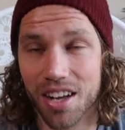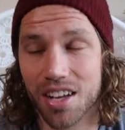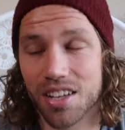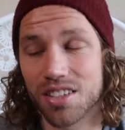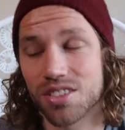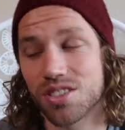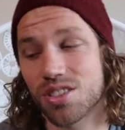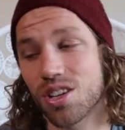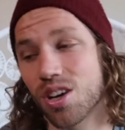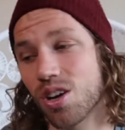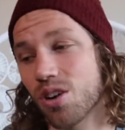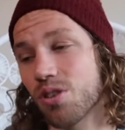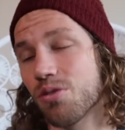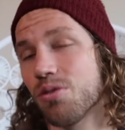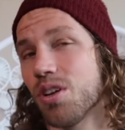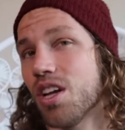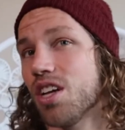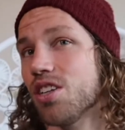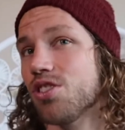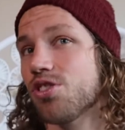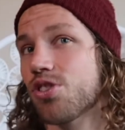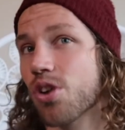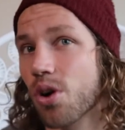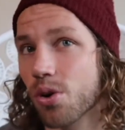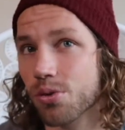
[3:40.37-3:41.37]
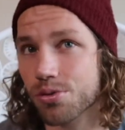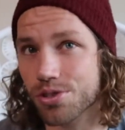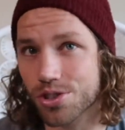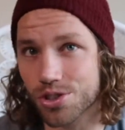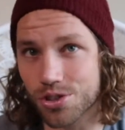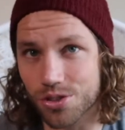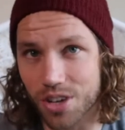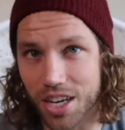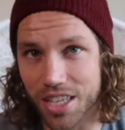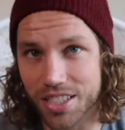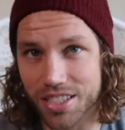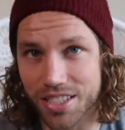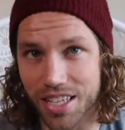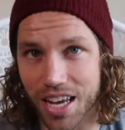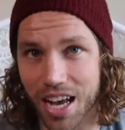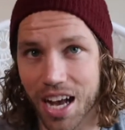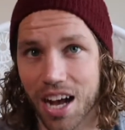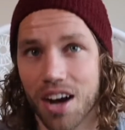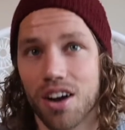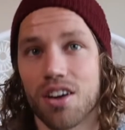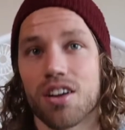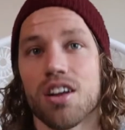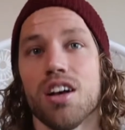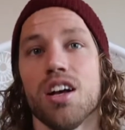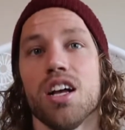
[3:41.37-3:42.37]
So don't stress
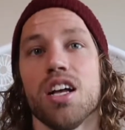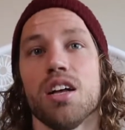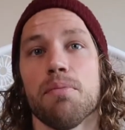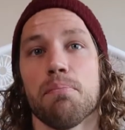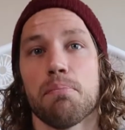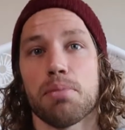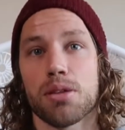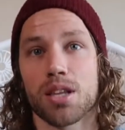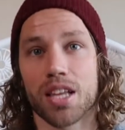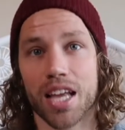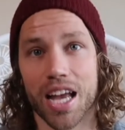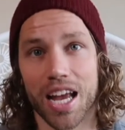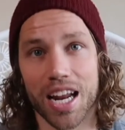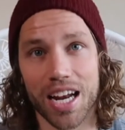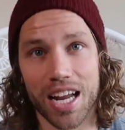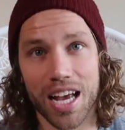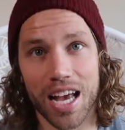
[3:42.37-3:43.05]
out, plan